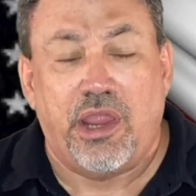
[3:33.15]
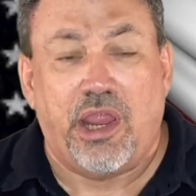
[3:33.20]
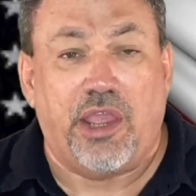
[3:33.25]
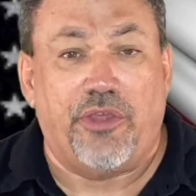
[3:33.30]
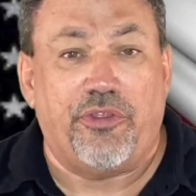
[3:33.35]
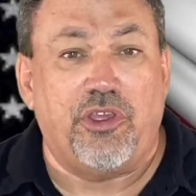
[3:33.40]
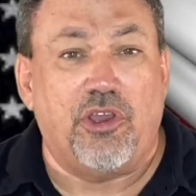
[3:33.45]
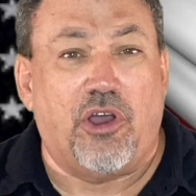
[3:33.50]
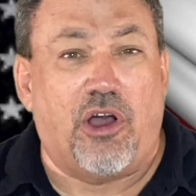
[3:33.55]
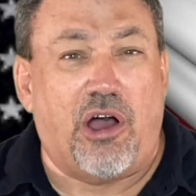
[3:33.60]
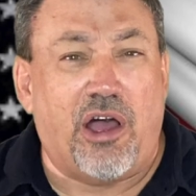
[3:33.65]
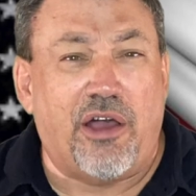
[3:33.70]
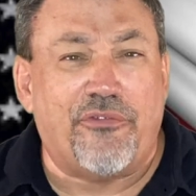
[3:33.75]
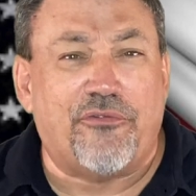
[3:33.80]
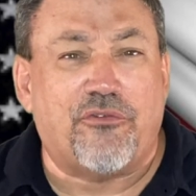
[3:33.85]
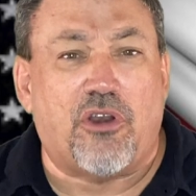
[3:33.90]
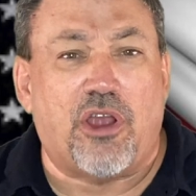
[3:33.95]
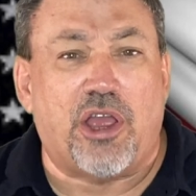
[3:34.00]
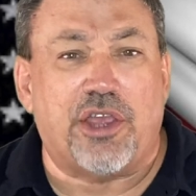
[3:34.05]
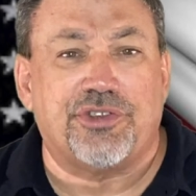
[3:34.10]
And the
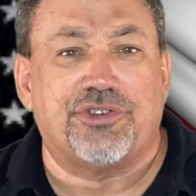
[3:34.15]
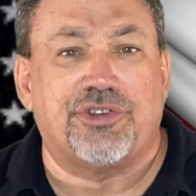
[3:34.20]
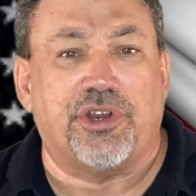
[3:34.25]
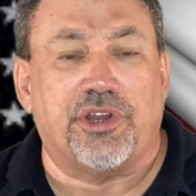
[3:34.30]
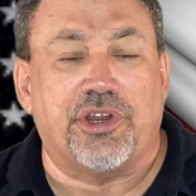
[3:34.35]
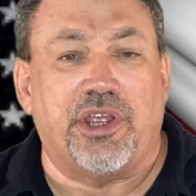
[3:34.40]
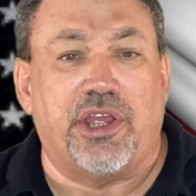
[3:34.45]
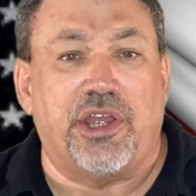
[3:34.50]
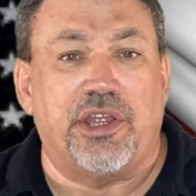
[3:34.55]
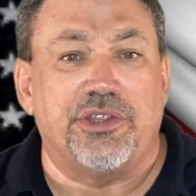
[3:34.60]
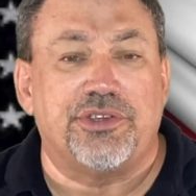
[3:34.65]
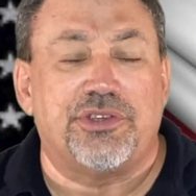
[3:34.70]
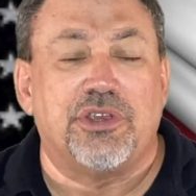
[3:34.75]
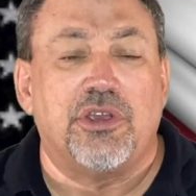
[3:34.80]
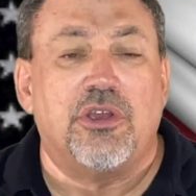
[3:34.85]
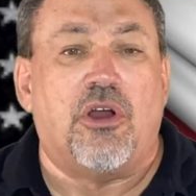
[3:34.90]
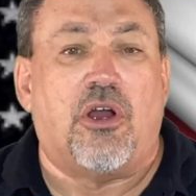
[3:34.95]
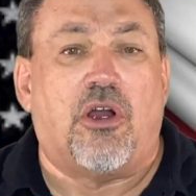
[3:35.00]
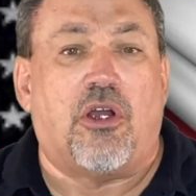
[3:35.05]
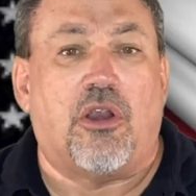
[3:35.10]
off roster guns
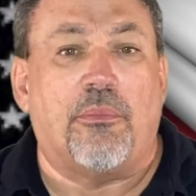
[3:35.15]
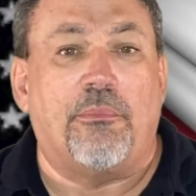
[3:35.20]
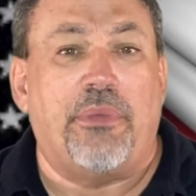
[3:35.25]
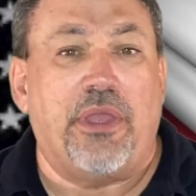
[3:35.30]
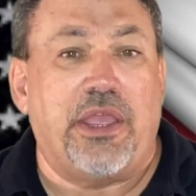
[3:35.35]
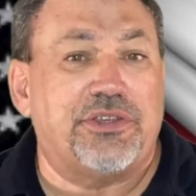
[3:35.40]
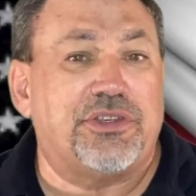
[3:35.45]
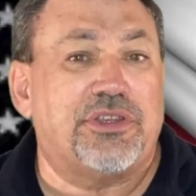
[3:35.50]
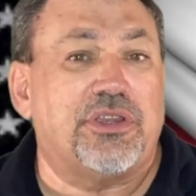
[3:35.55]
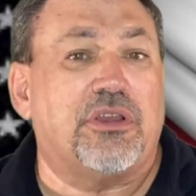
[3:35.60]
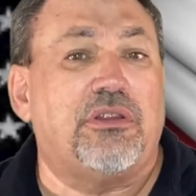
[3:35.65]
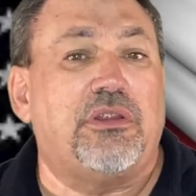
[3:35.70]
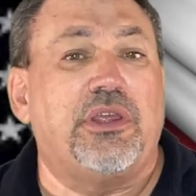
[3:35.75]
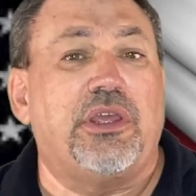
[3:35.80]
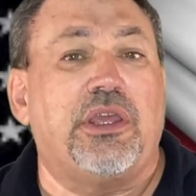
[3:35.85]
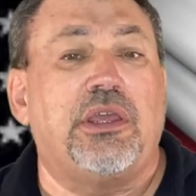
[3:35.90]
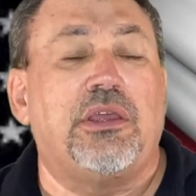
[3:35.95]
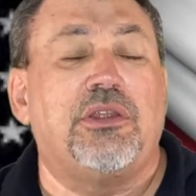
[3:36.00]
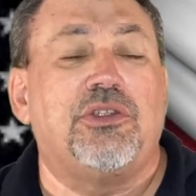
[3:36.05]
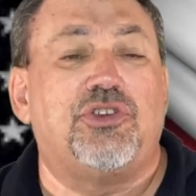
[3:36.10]
are
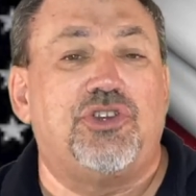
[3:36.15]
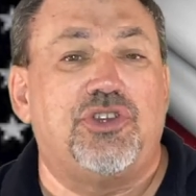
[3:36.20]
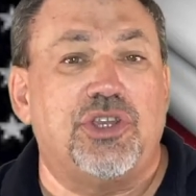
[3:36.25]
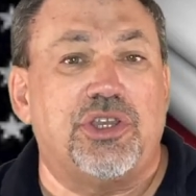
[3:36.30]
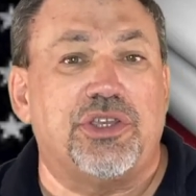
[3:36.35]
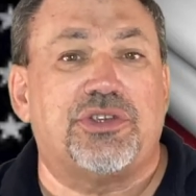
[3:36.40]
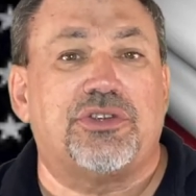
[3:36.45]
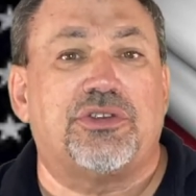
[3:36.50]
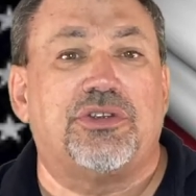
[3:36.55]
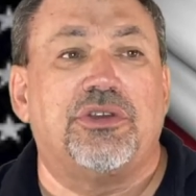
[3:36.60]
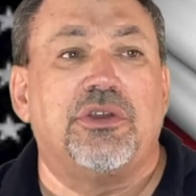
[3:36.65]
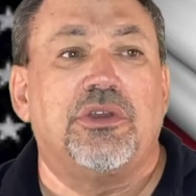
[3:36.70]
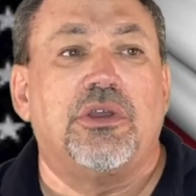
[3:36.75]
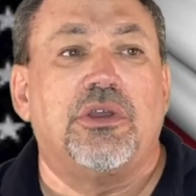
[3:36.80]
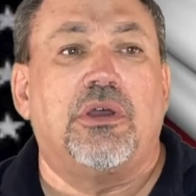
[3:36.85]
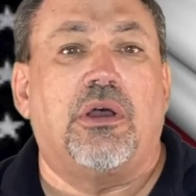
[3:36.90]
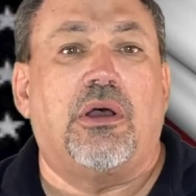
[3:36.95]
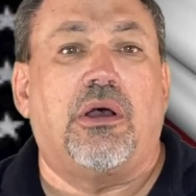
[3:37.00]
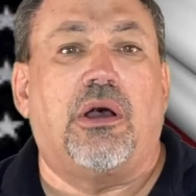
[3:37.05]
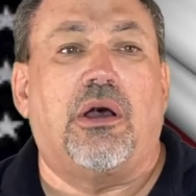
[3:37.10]
basically just
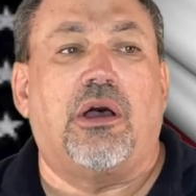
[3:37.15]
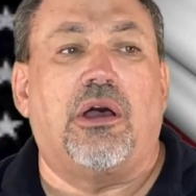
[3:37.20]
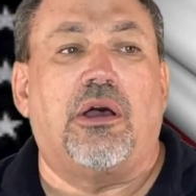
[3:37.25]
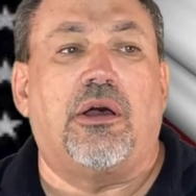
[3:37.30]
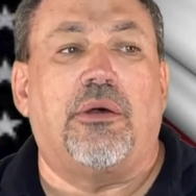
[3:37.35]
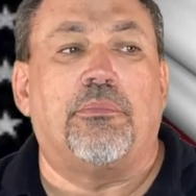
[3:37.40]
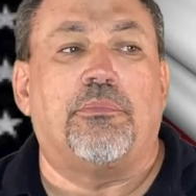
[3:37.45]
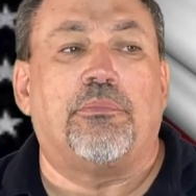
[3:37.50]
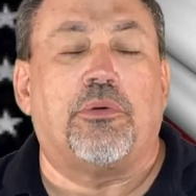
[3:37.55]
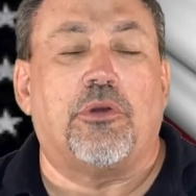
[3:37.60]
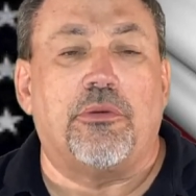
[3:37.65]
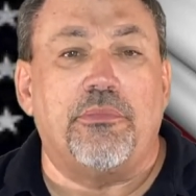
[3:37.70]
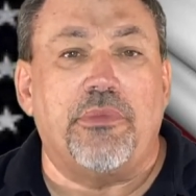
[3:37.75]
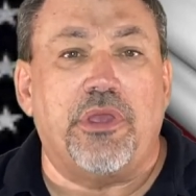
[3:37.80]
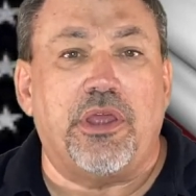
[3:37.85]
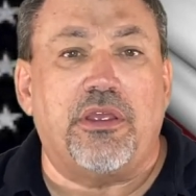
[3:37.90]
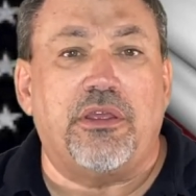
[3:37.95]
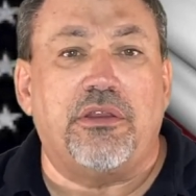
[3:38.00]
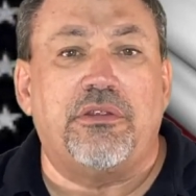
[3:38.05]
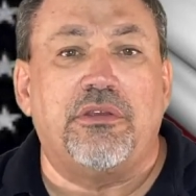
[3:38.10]

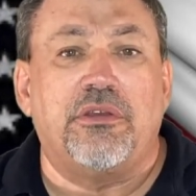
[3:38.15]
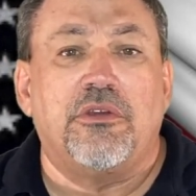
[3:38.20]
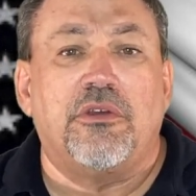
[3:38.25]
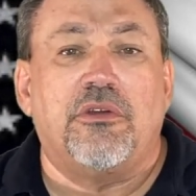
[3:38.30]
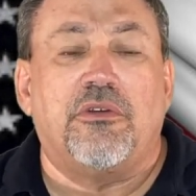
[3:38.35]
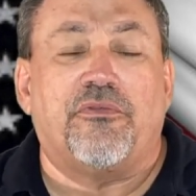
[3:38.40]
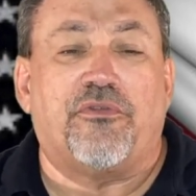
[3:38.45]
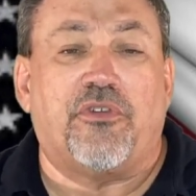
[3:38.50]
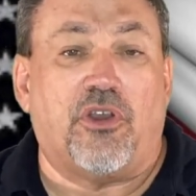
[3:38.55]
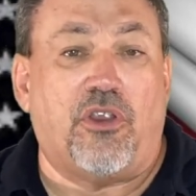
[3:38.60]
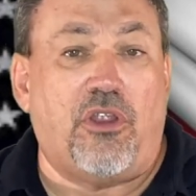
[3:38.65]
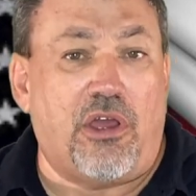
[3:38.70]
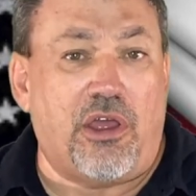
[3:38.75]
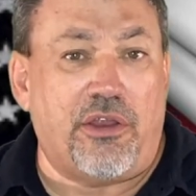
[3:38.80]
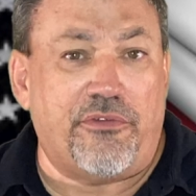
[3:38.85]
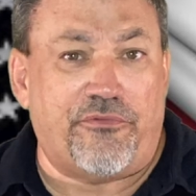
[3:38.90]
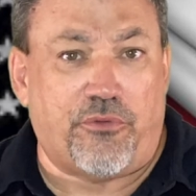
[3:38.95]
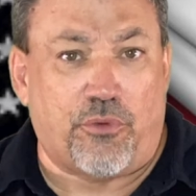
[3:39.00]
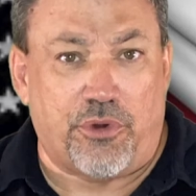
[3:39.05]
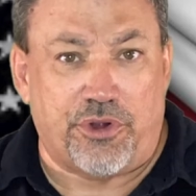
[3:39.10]
permitted for law
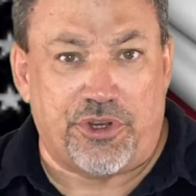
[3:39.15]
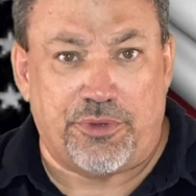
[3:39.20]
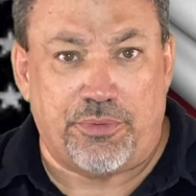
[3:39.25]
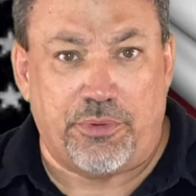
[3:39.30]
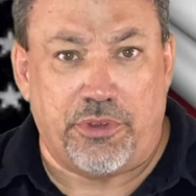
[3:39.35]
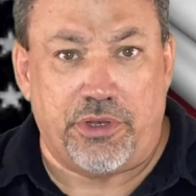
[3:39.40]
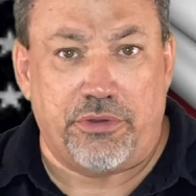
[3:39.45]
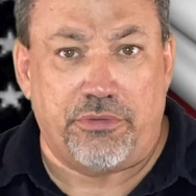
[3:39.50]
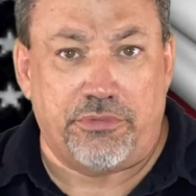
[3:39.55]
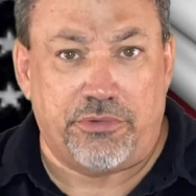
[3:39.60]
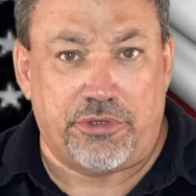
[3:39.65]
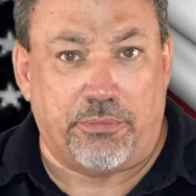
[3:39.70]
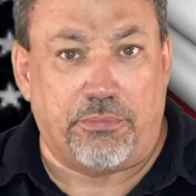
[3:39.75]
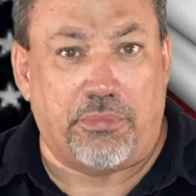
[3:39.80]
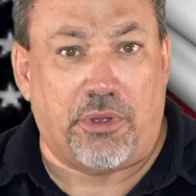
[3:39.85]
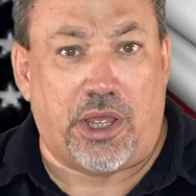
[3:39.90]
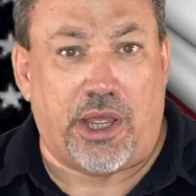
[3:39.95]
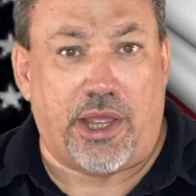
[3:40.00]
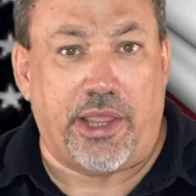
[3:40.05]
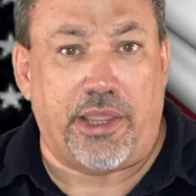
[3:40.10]
enforcement to
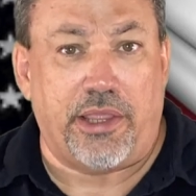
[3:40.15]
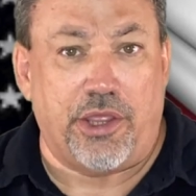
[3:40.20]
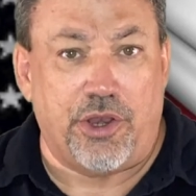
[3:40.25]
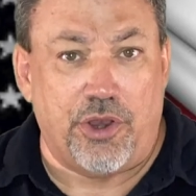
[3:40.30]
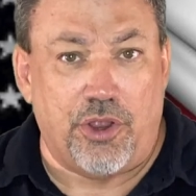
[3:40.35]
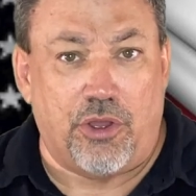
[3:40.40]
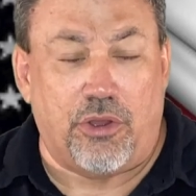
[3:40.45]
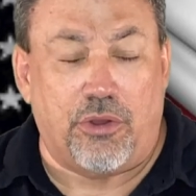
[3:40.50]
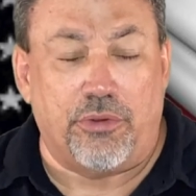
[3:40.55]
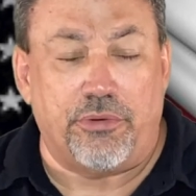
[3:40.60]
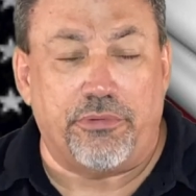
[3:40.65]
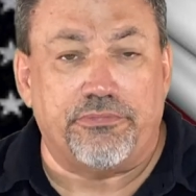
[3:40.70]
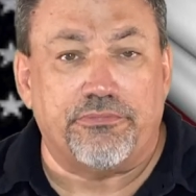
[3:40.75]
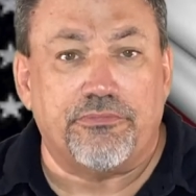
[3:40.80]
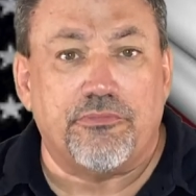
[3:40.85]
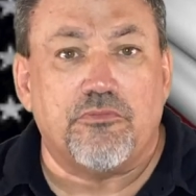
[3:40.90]
buy and own.